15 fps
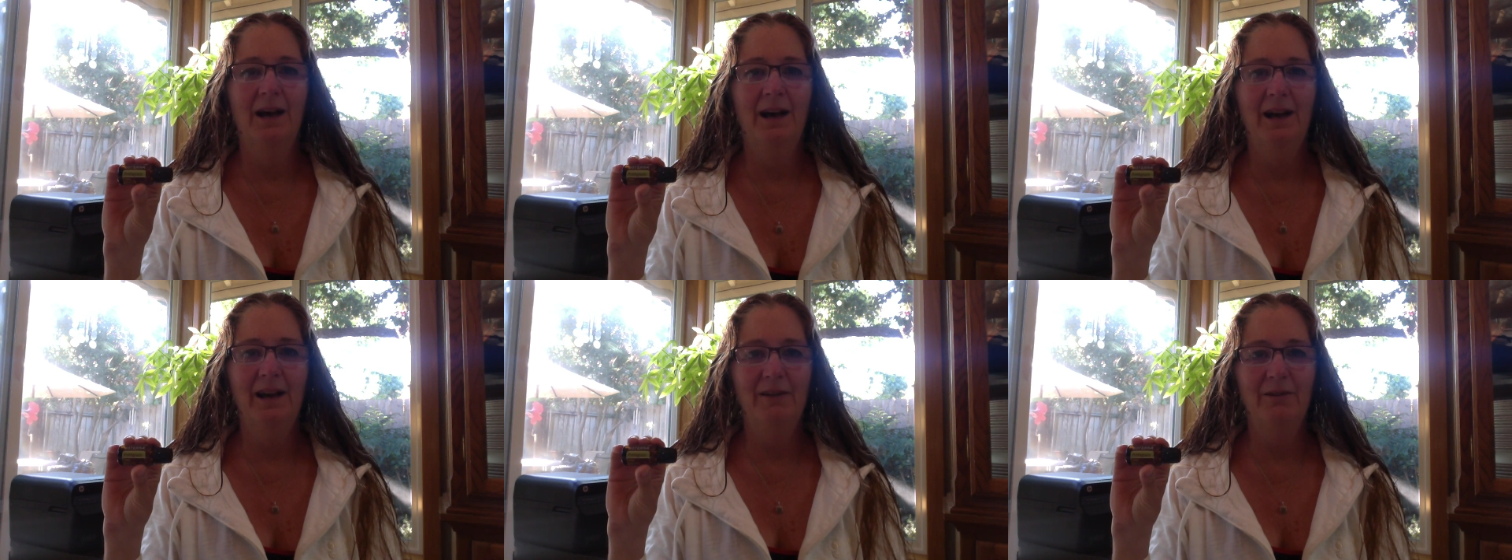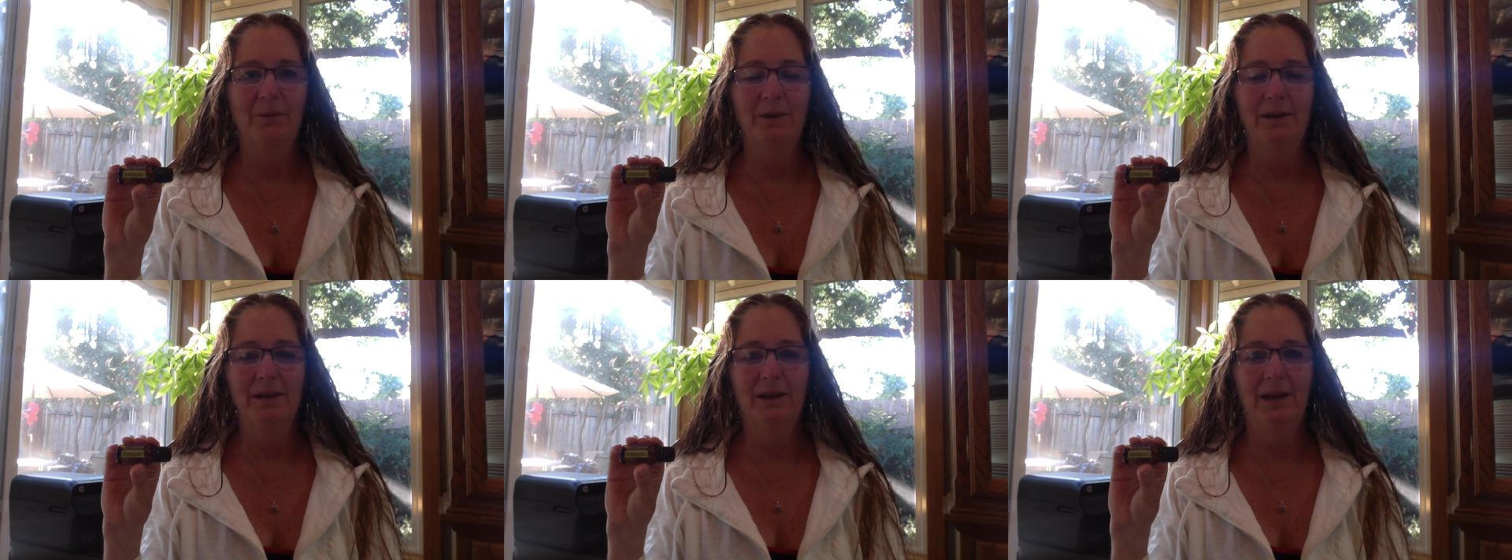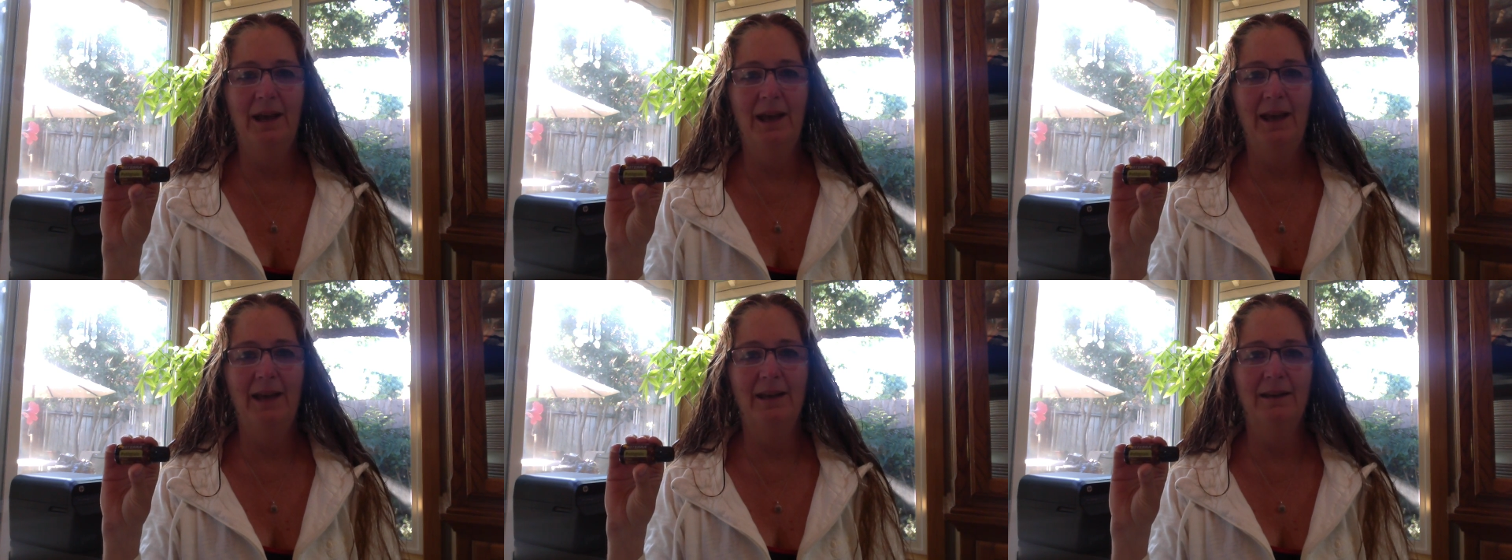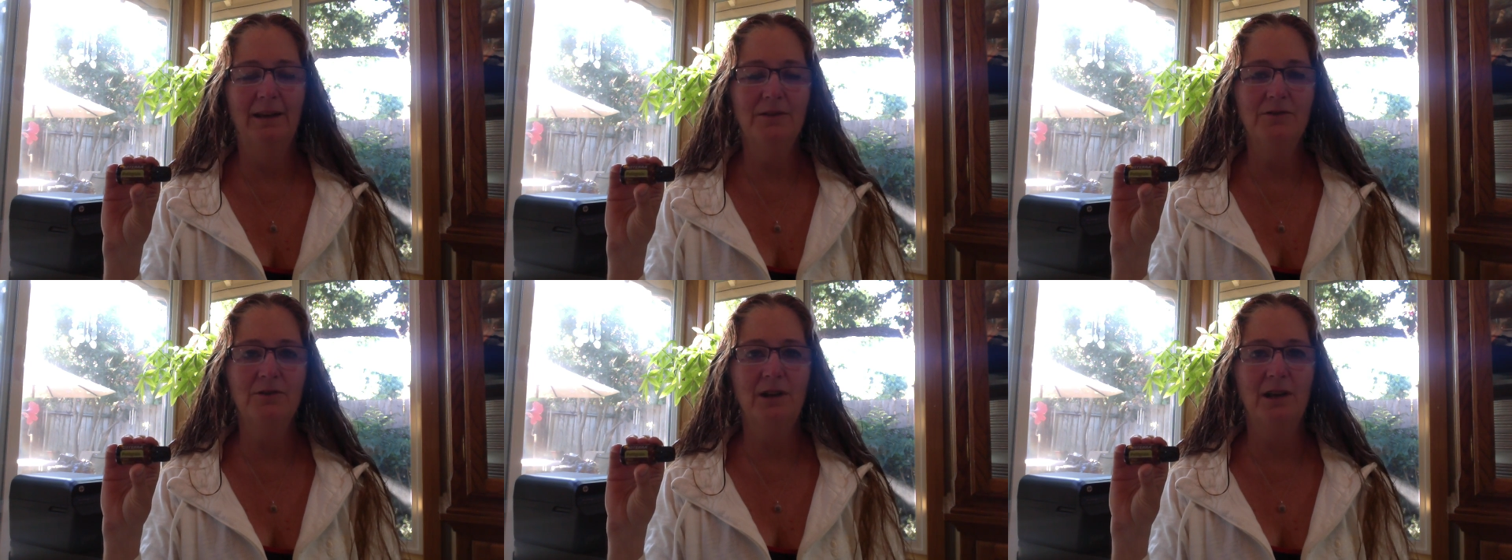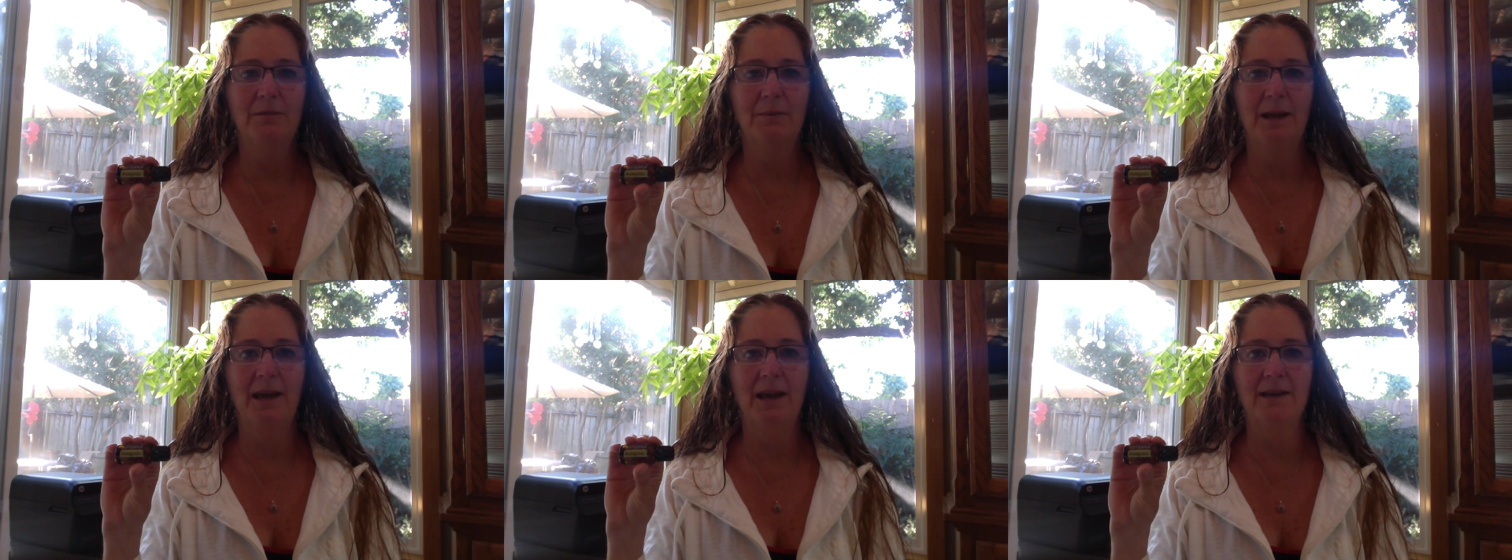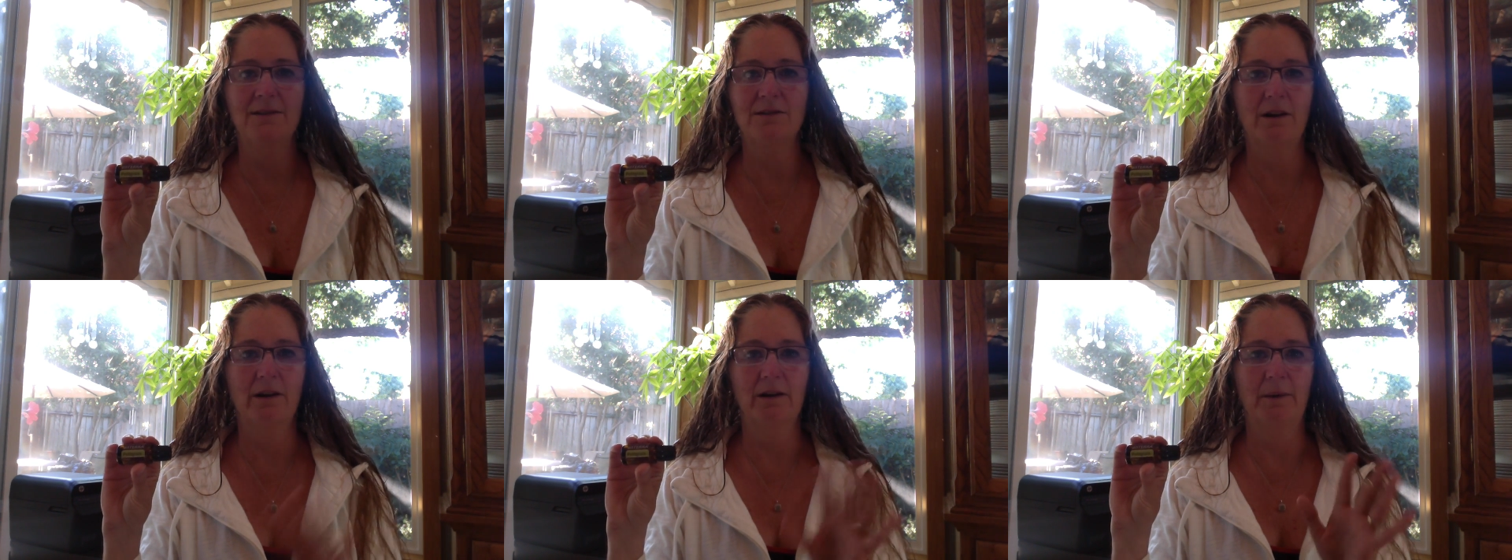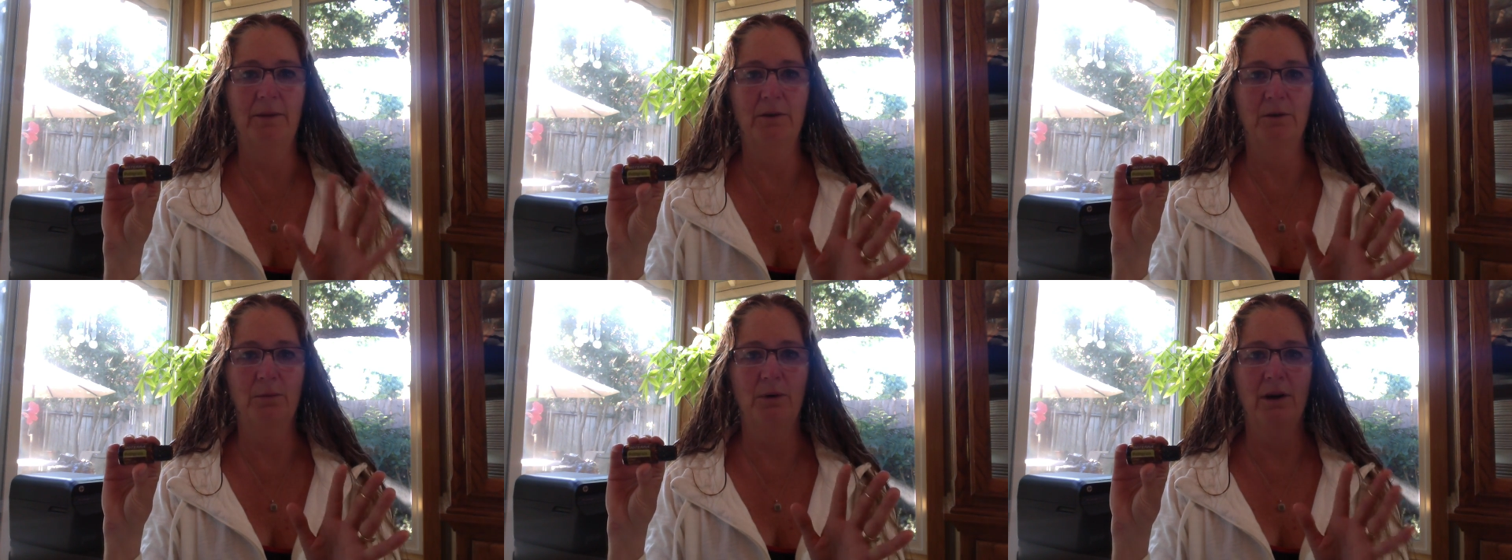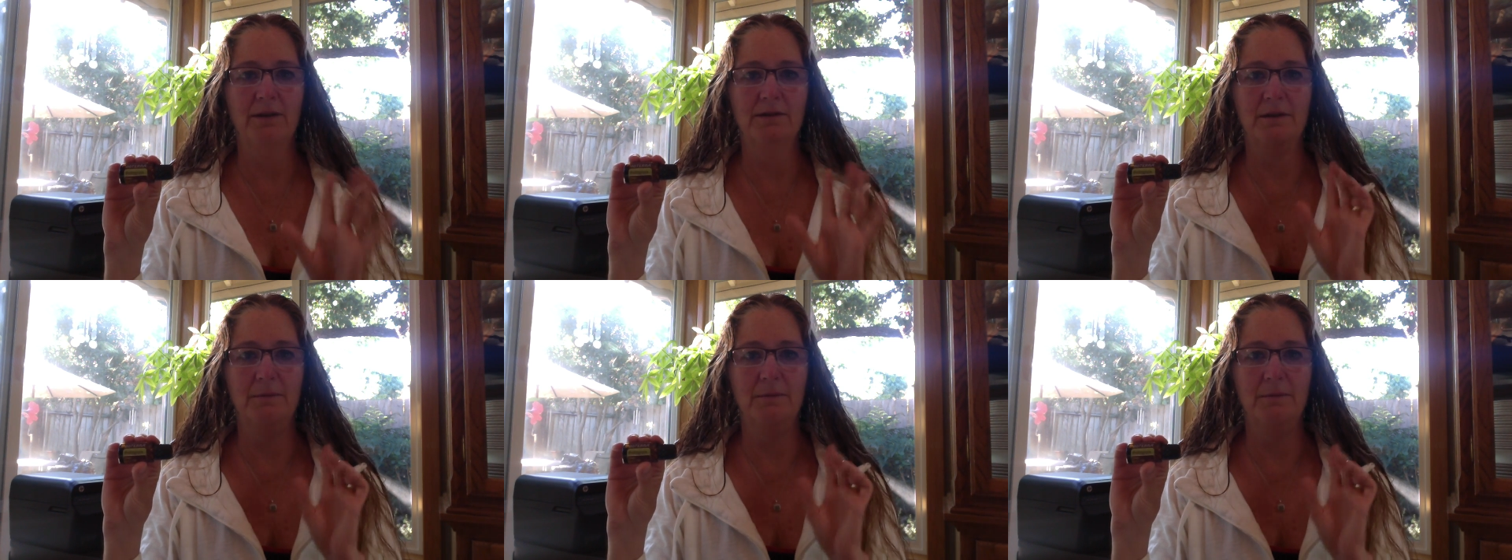Hi everyone. Hey, yesterday in my haze talking about the new products,